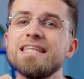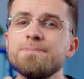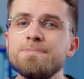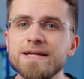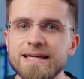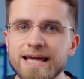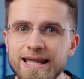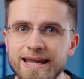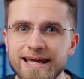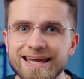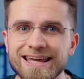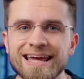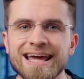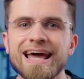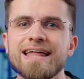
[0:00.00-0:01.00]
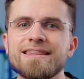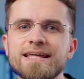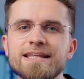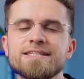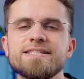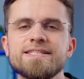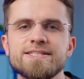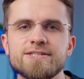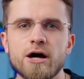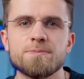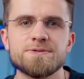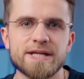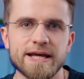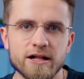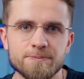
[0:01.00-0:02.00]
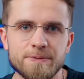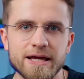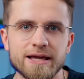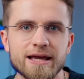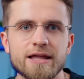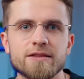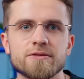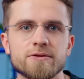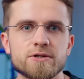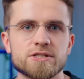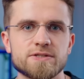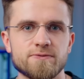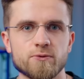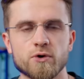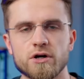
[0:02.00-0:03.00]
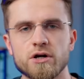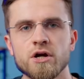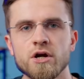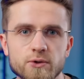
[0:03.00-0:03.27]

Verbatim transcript: the beginning and then stops helping and looks for